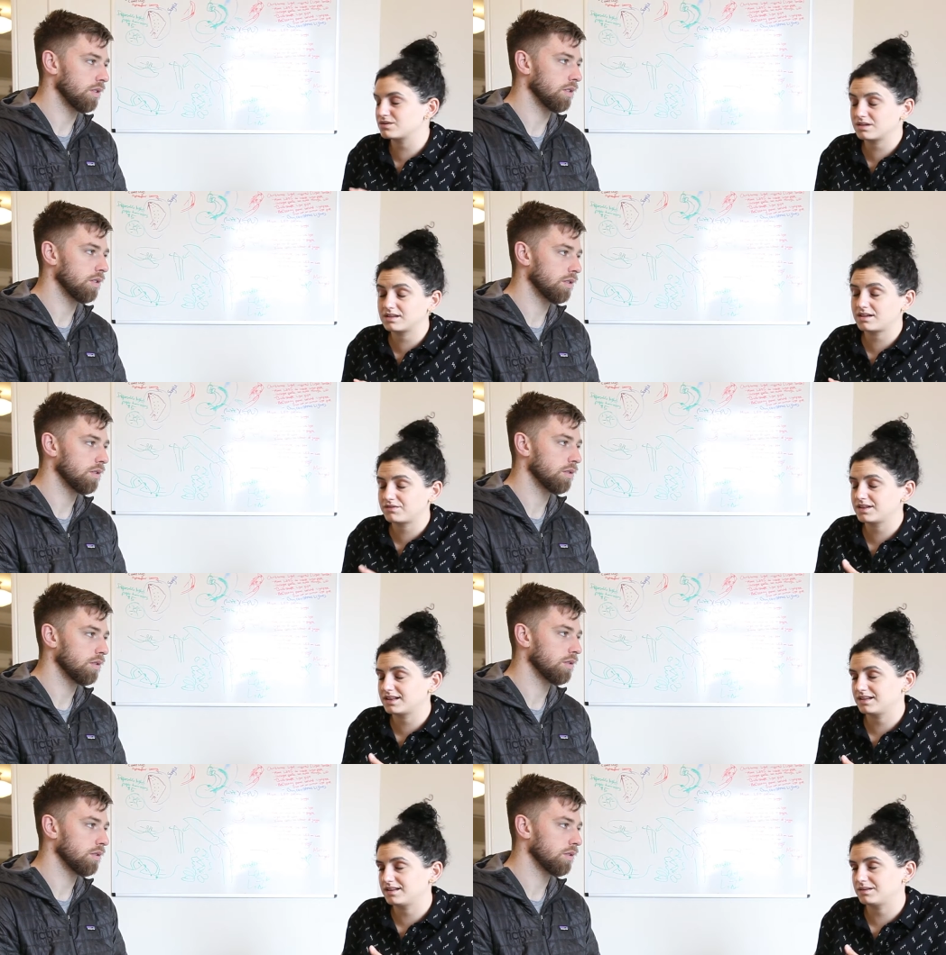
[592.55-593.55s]
Speaker 1: So it
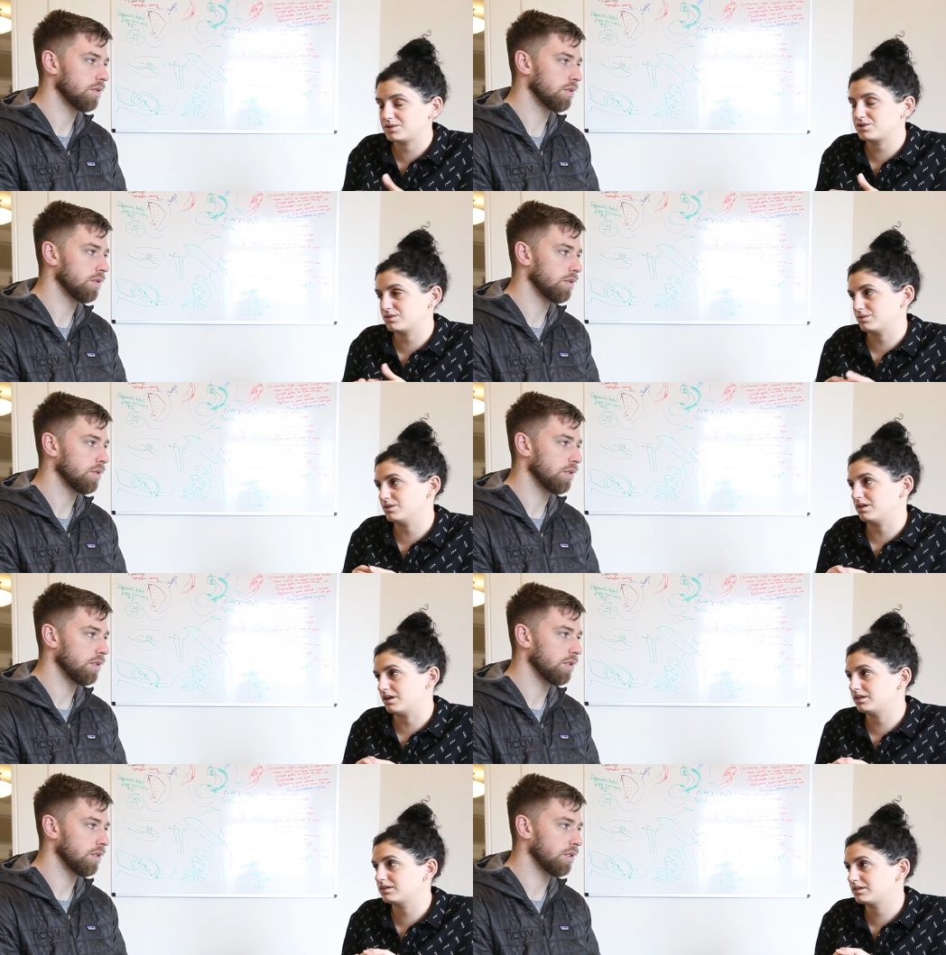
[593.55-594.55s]
definitely limits you a
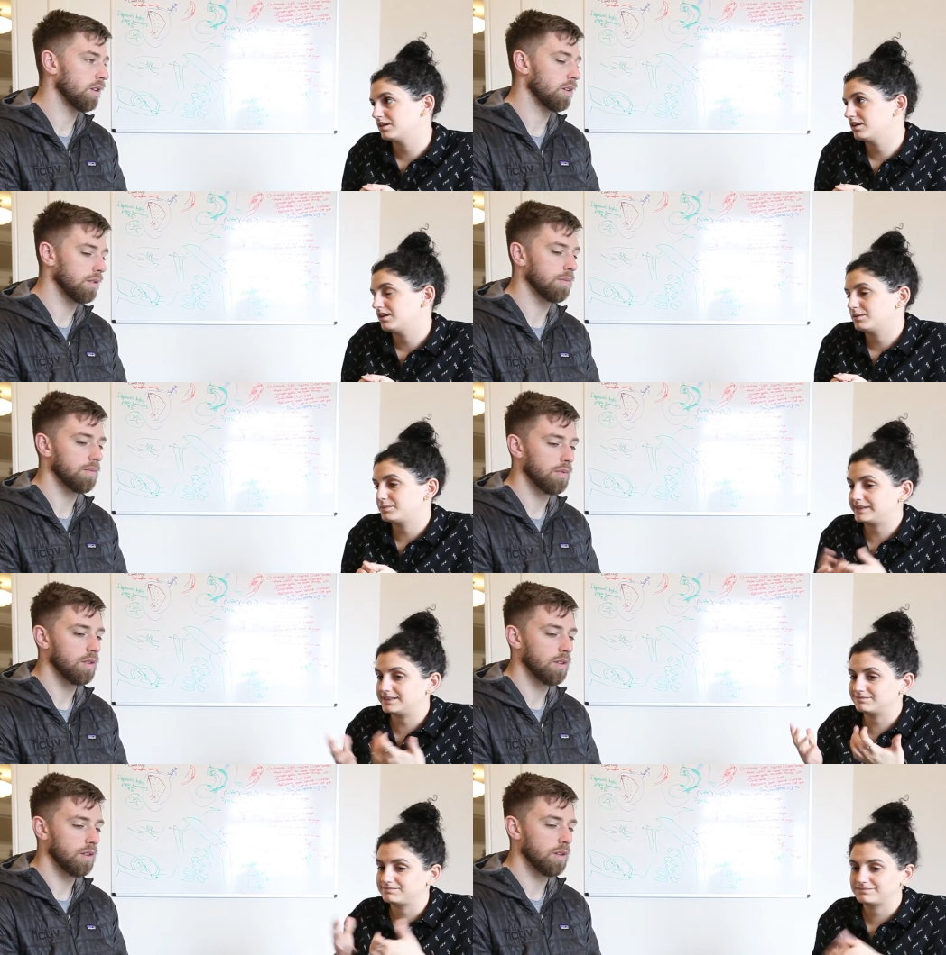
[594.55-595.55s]
lot. Mm. But
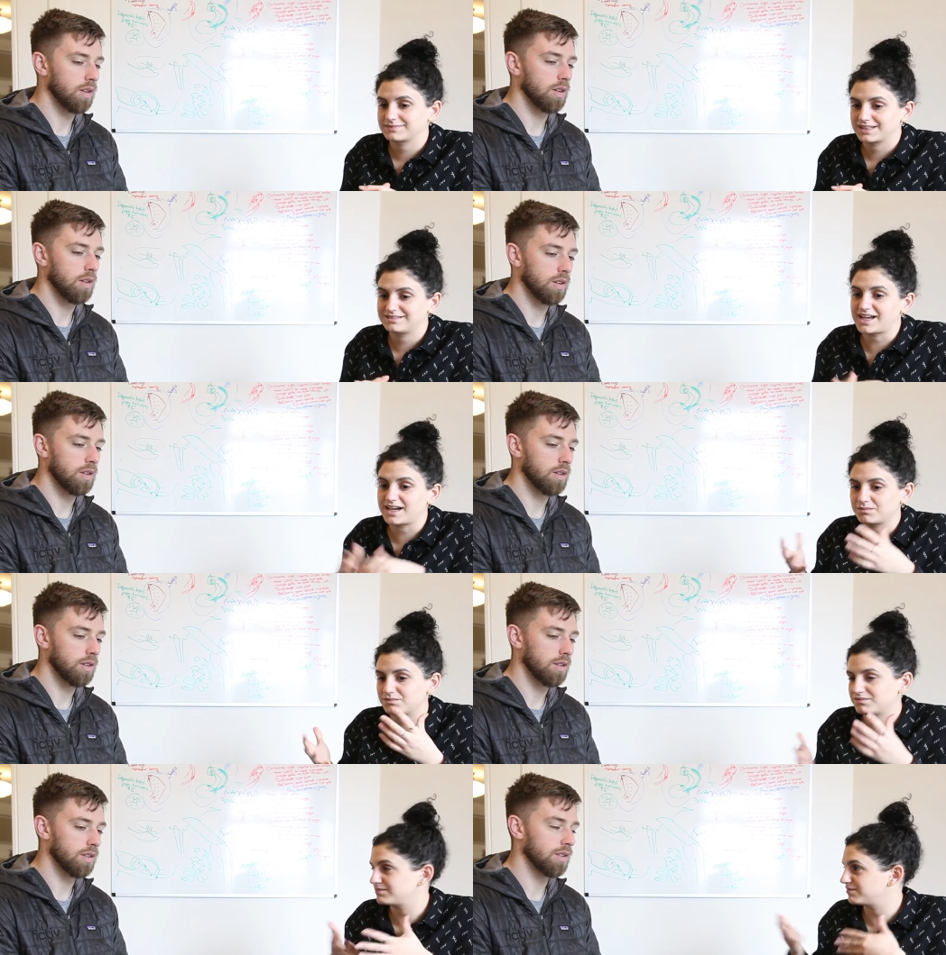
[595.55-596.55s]

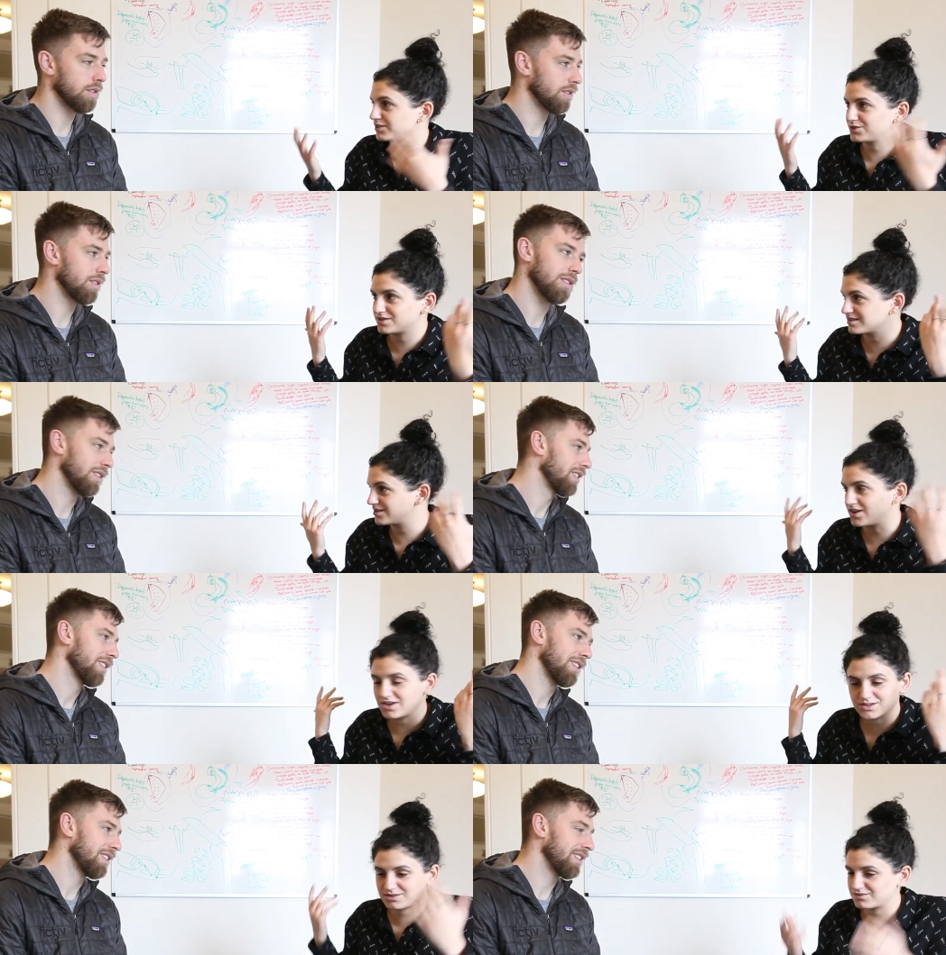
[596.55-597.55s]
time versus
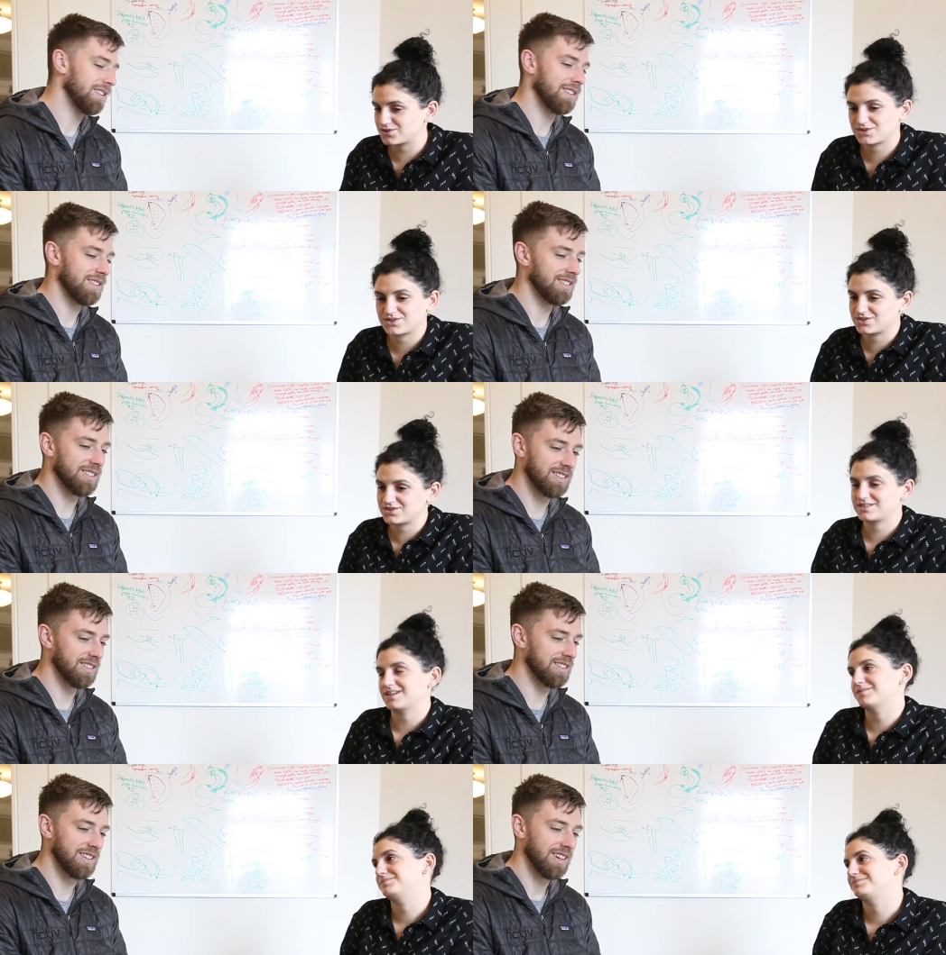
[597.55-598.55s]
cost versus
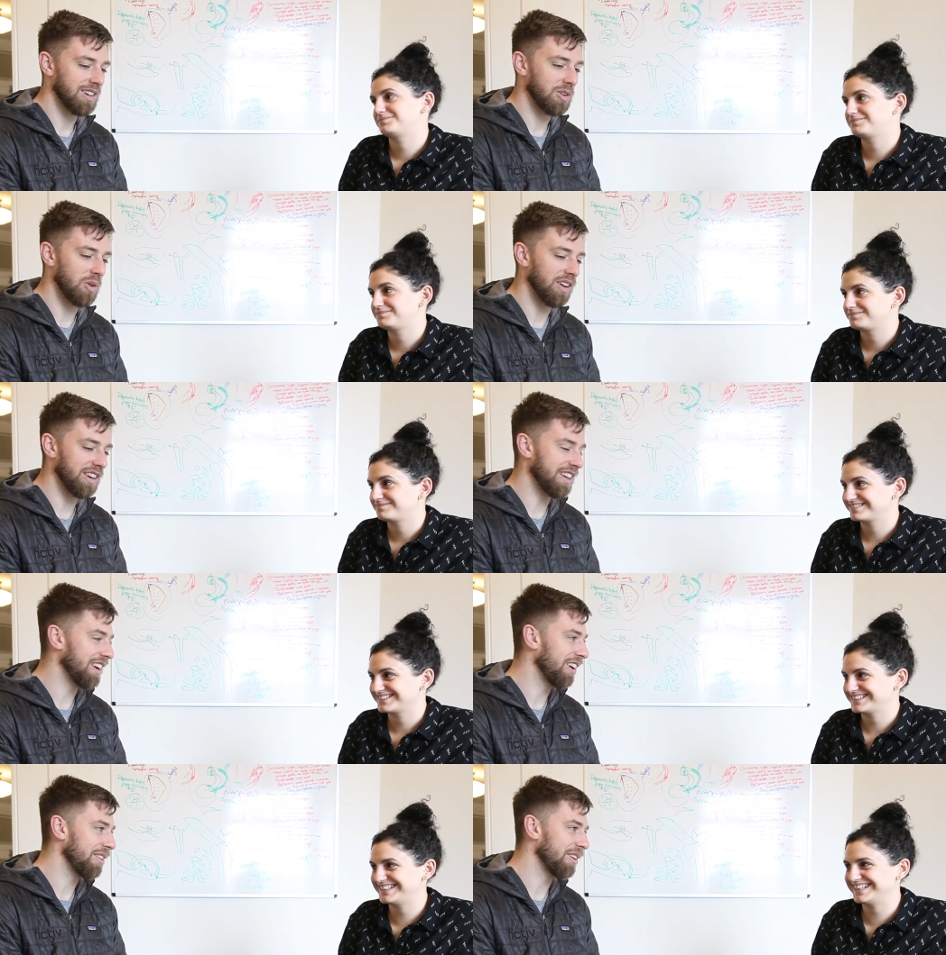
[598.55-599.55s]
Speaker 2: yeah quality
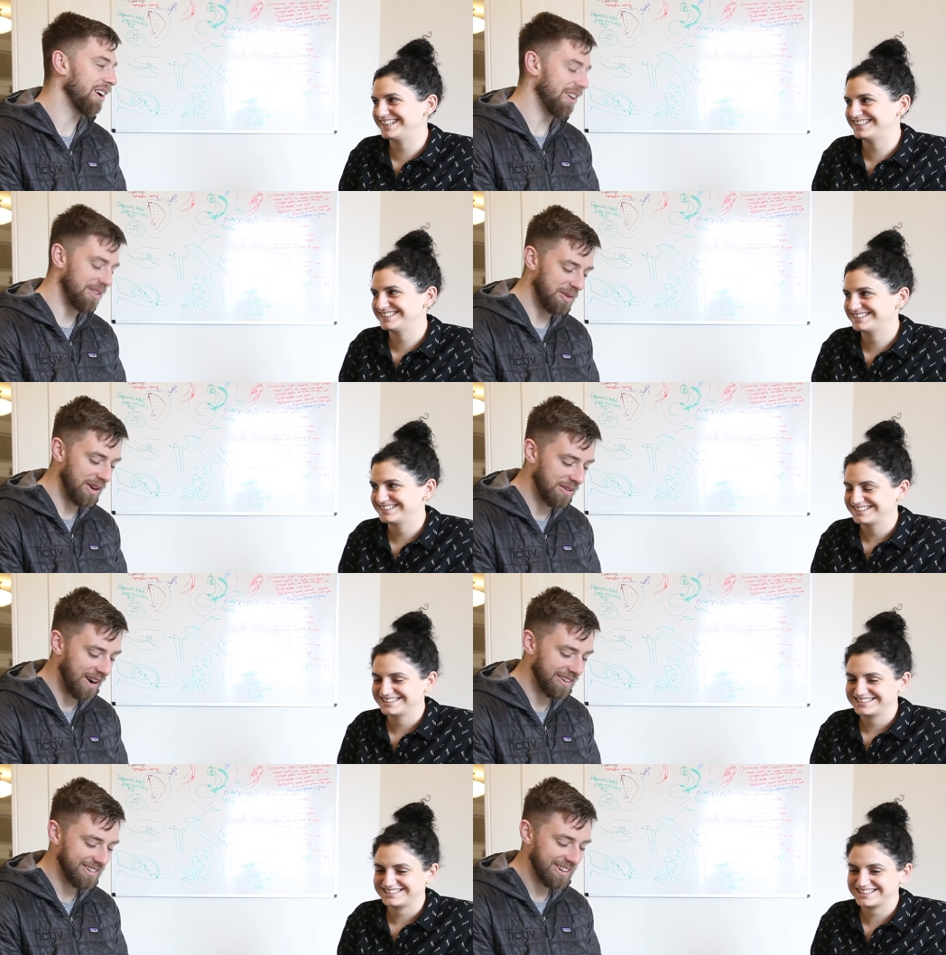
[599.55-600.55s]
all, yeah. the, all the way
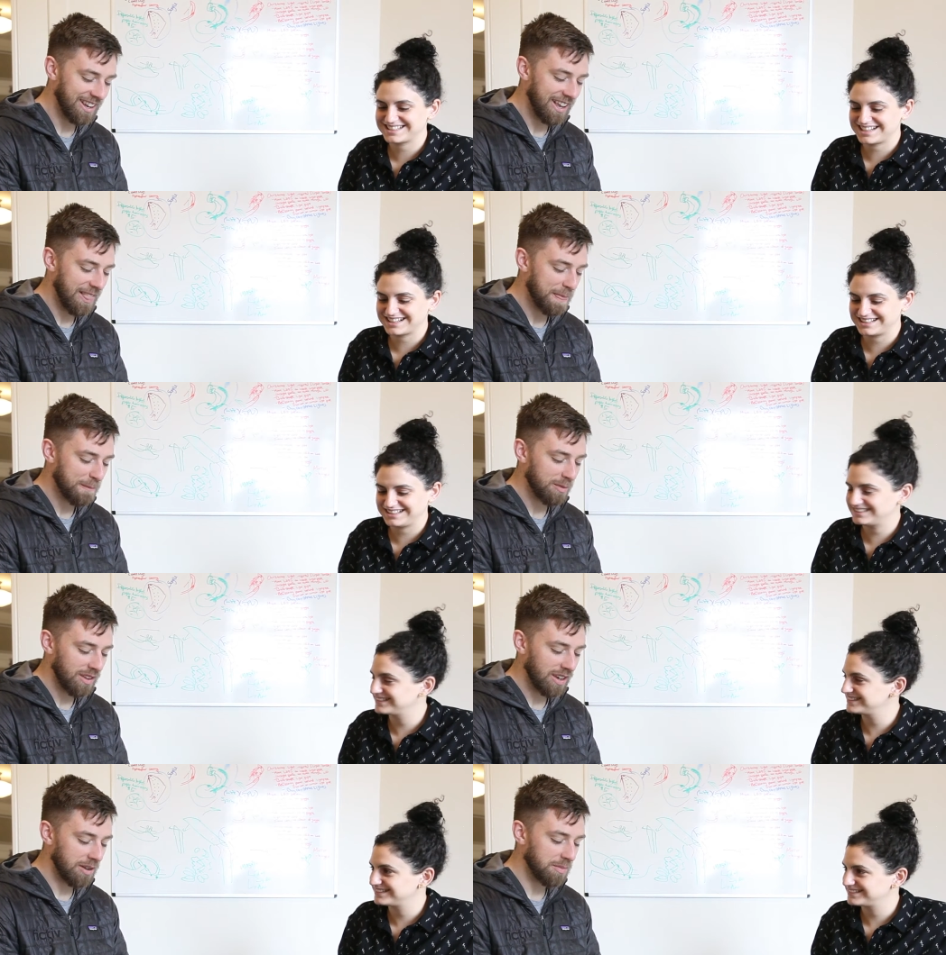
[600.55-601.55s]
around. Exactly.
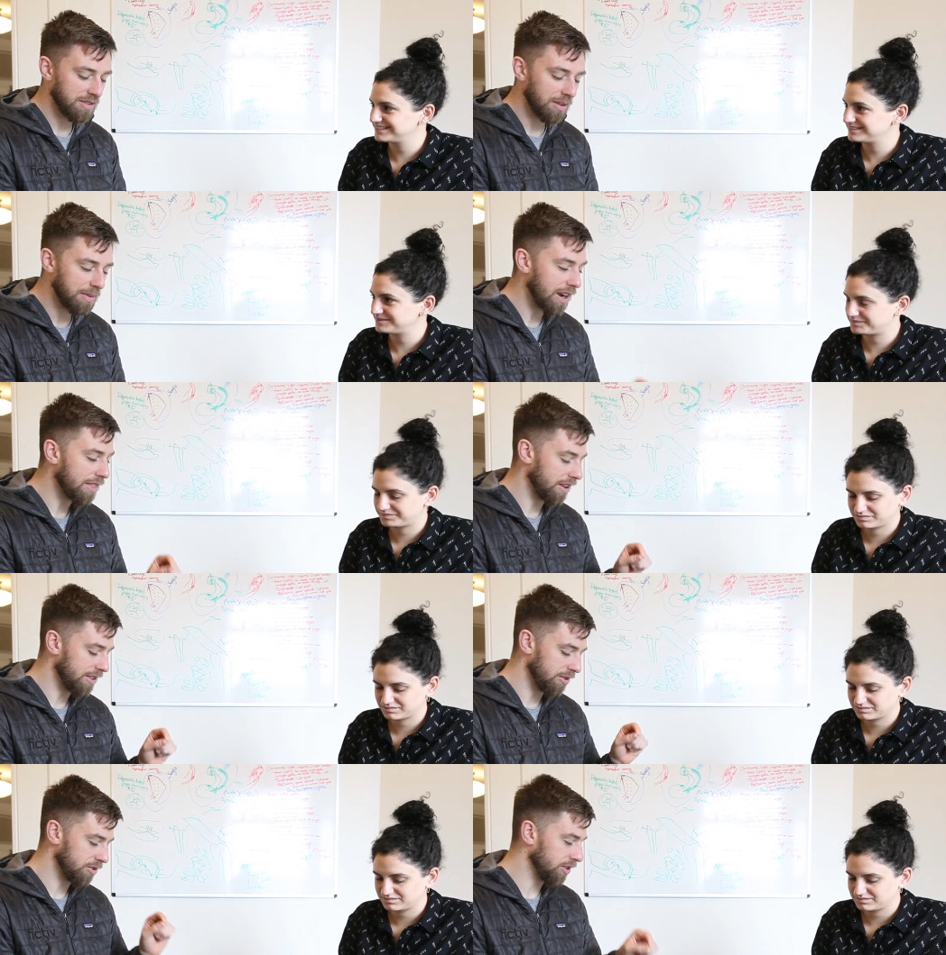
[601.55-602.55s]
Um, something I thought
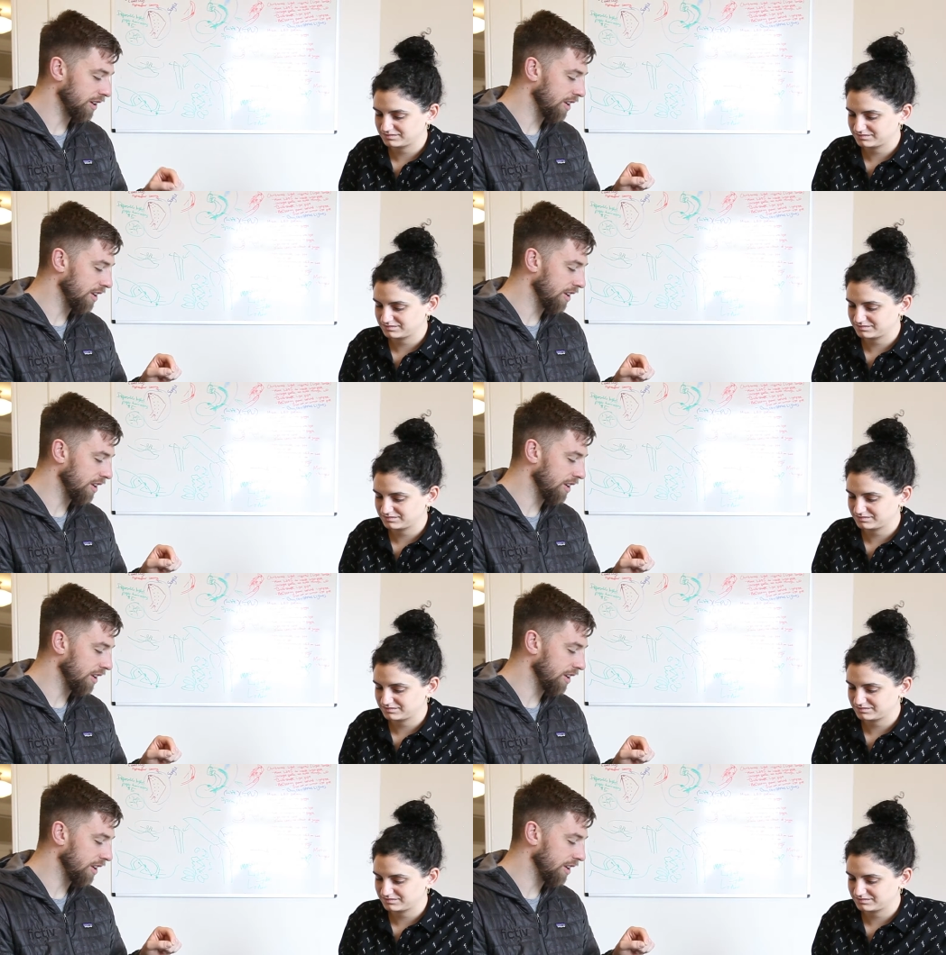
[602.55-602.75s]
that was really